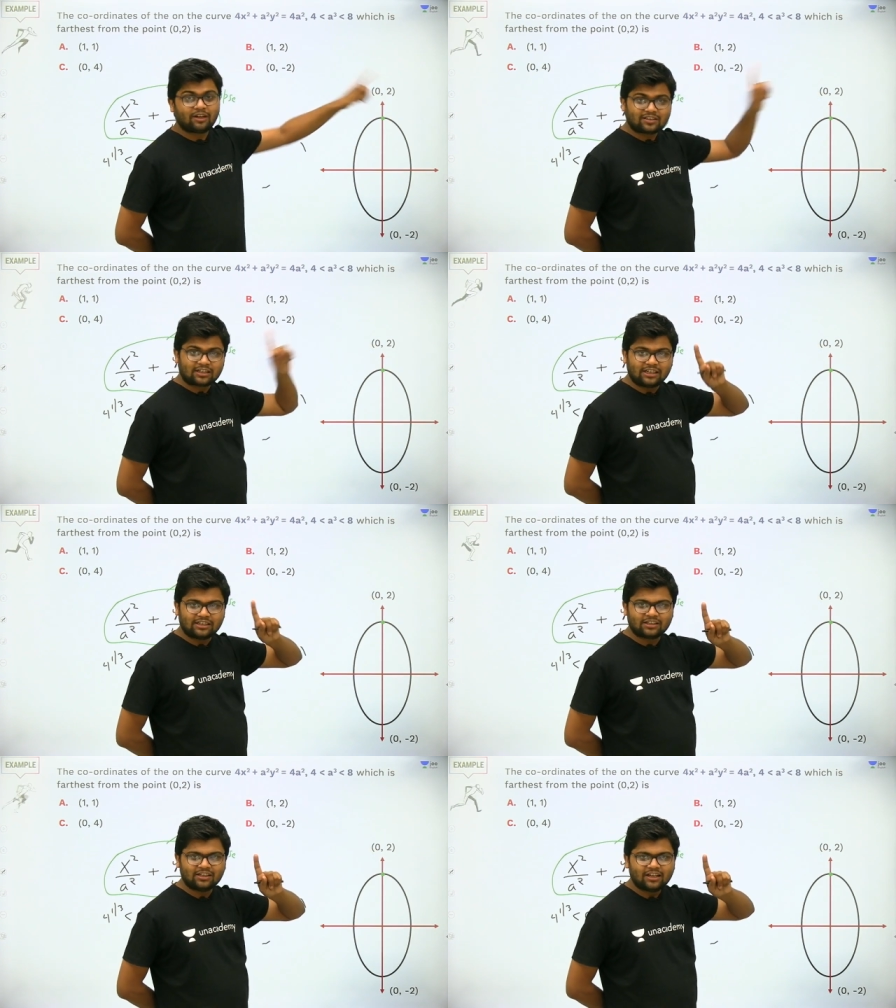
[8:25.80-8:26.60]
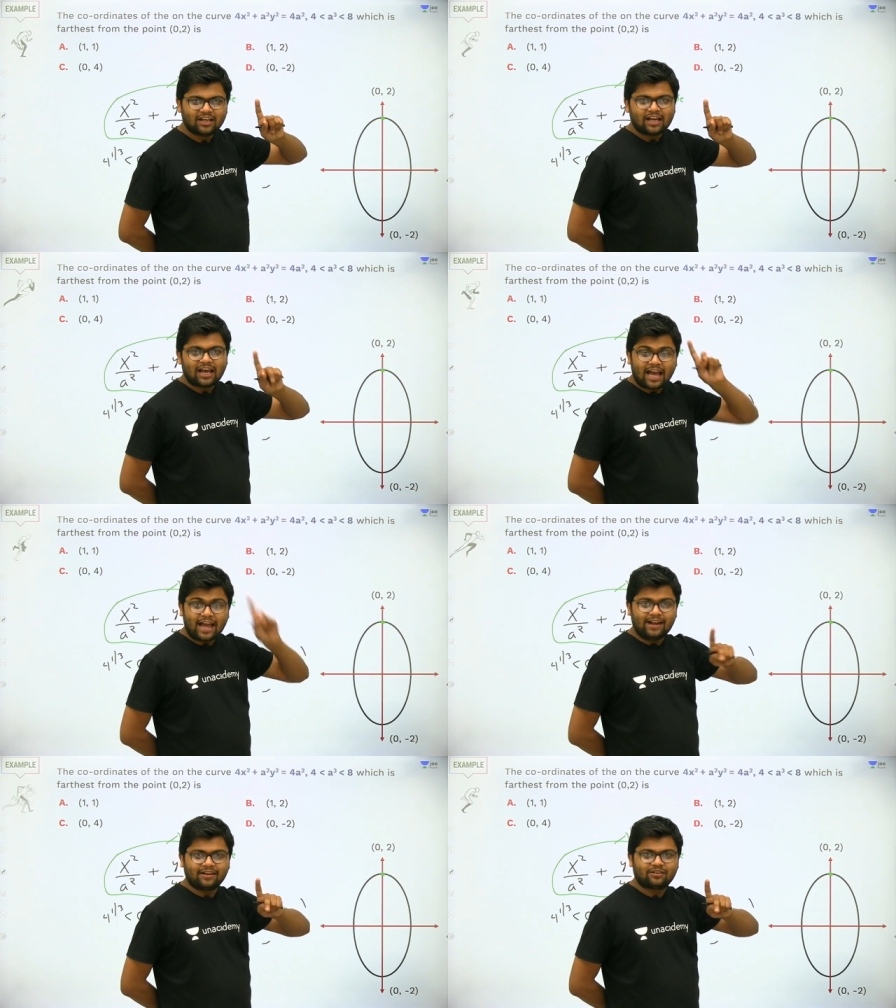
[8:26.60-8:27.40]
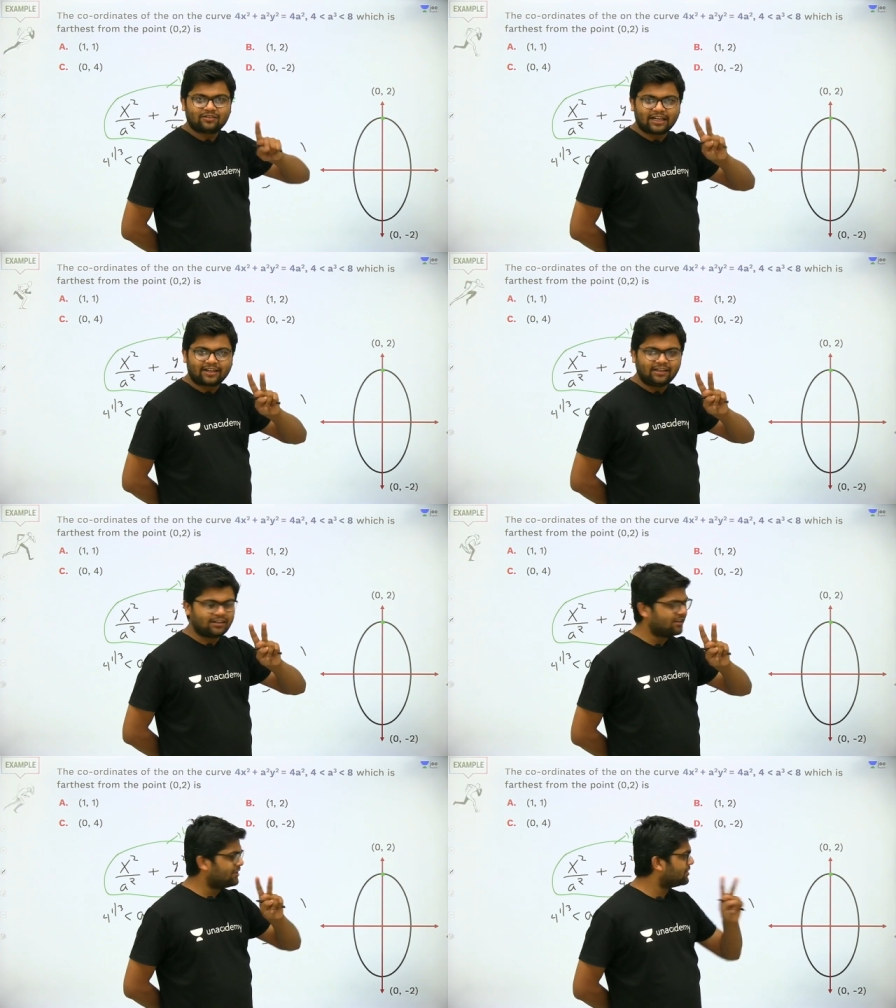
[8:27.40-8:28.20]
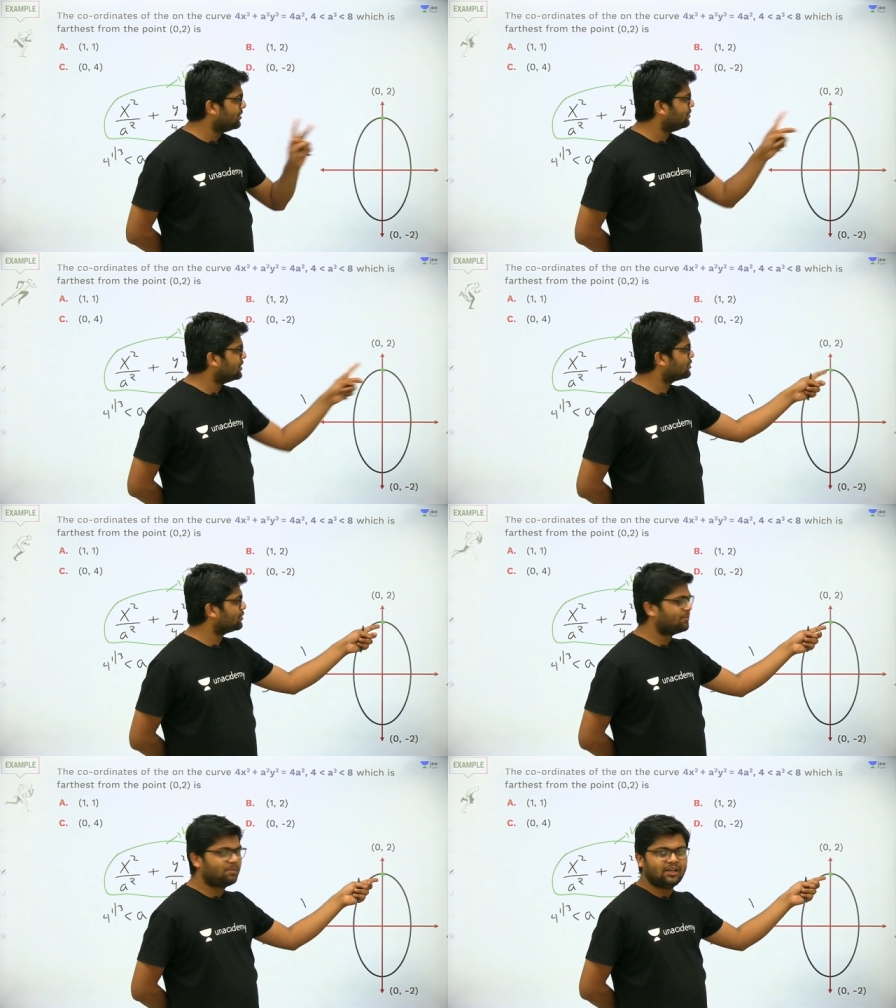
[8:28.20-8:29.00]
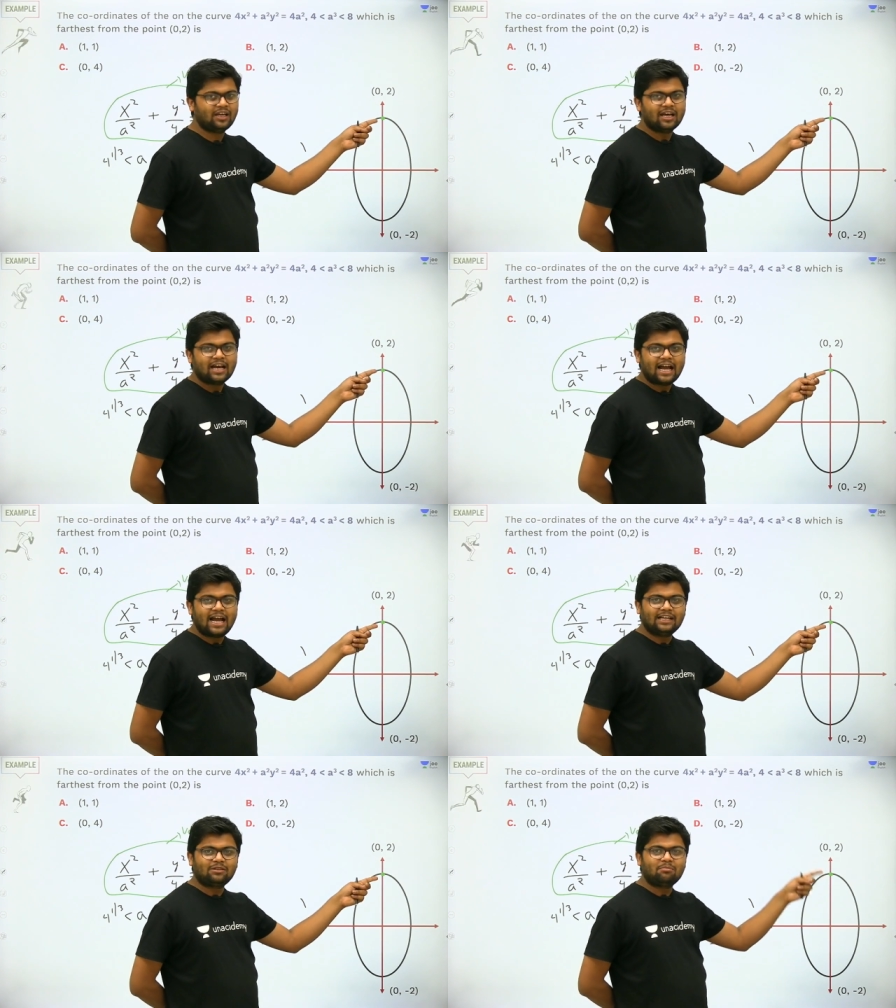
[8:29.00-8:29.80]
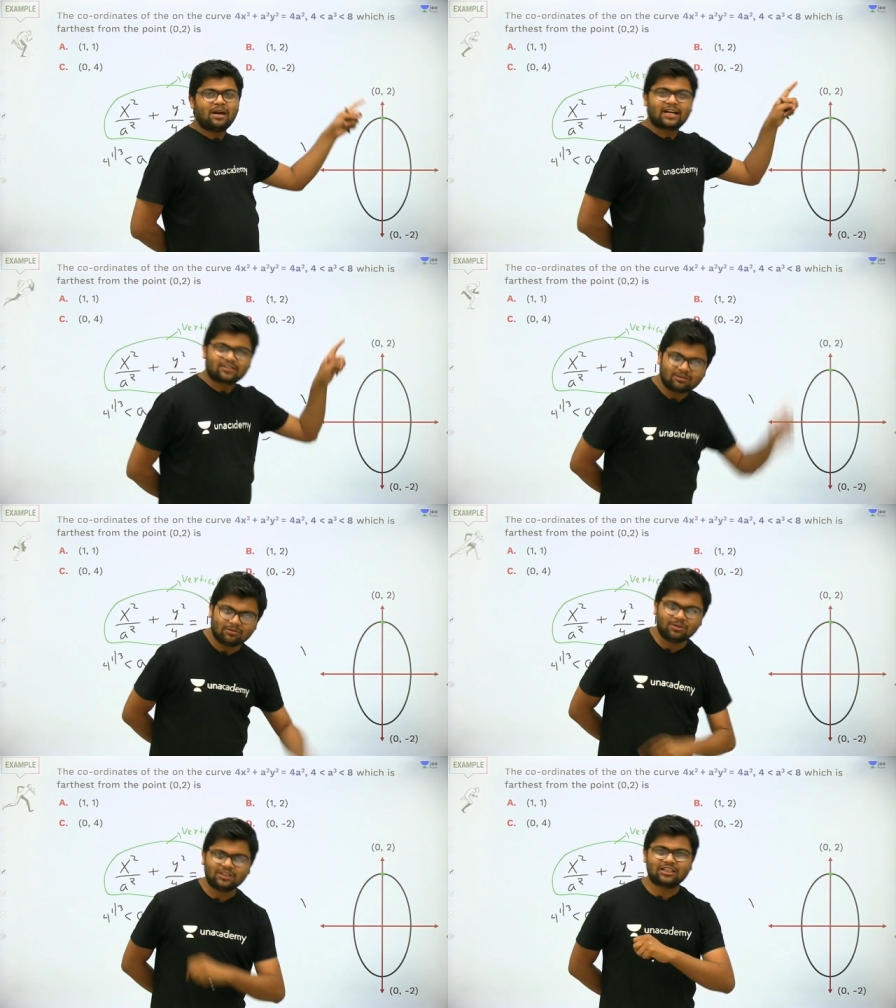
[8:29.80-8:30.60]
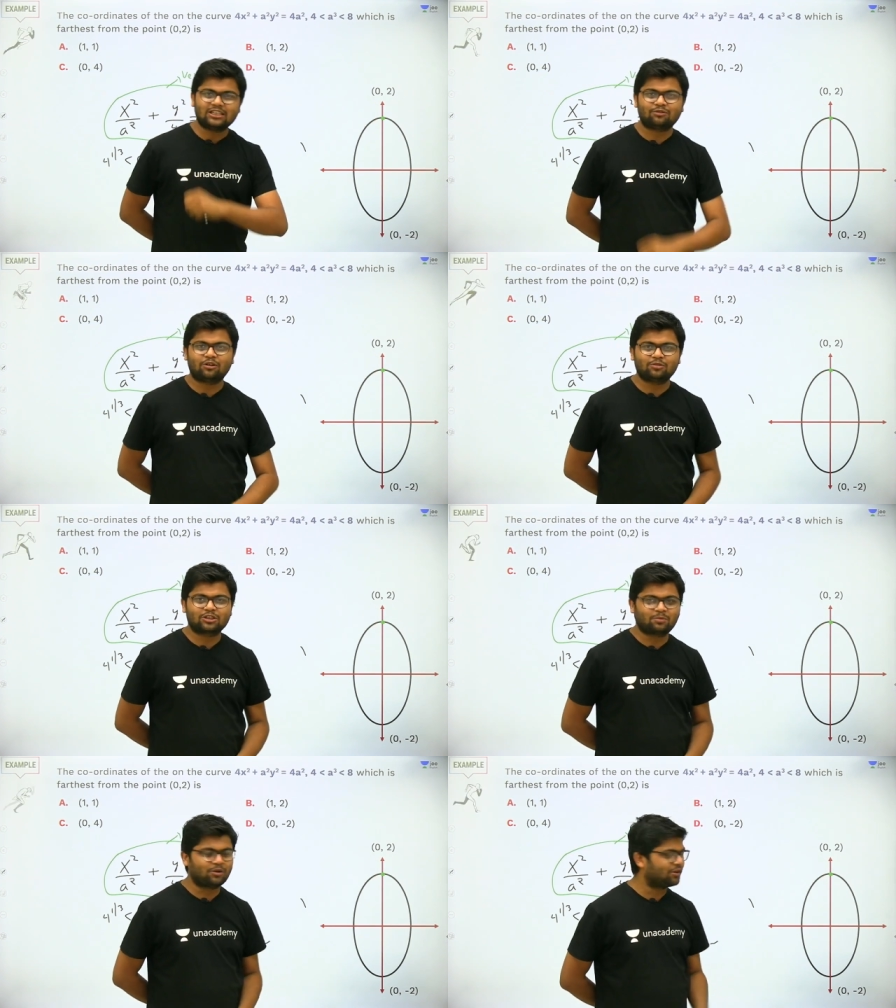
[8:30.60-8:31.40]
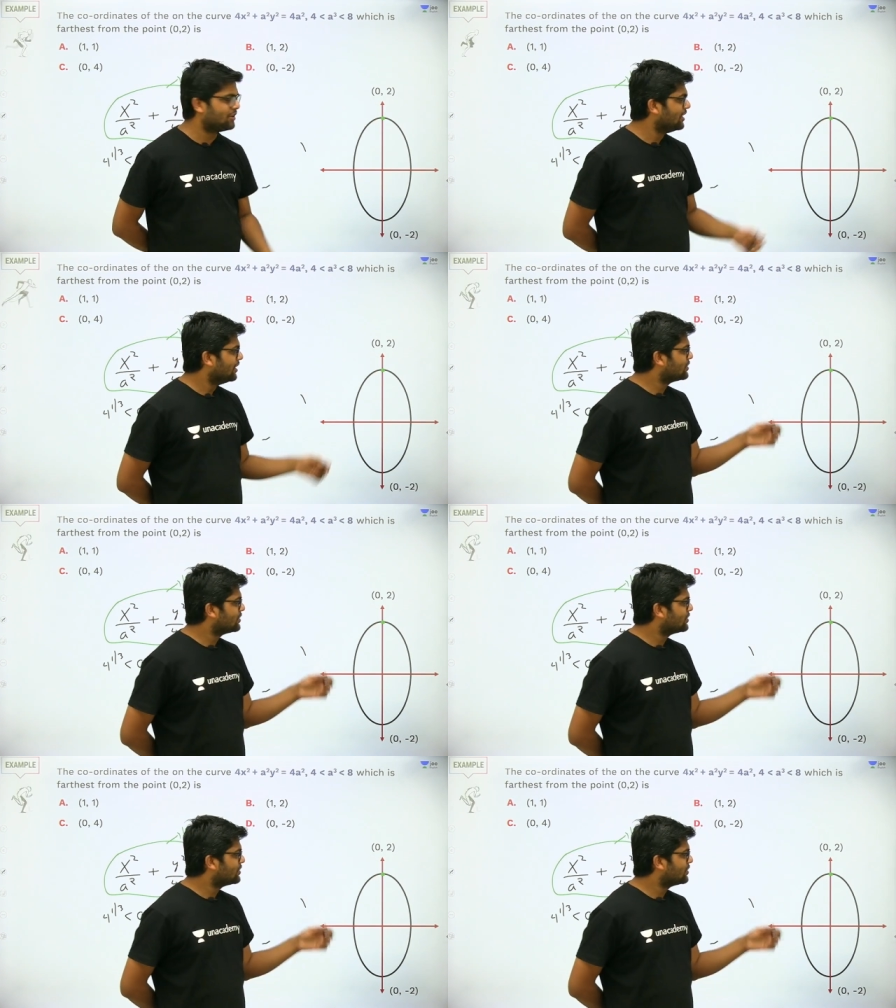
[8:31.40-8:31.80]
first condition. And second condition, which should be at maximum distance from this point.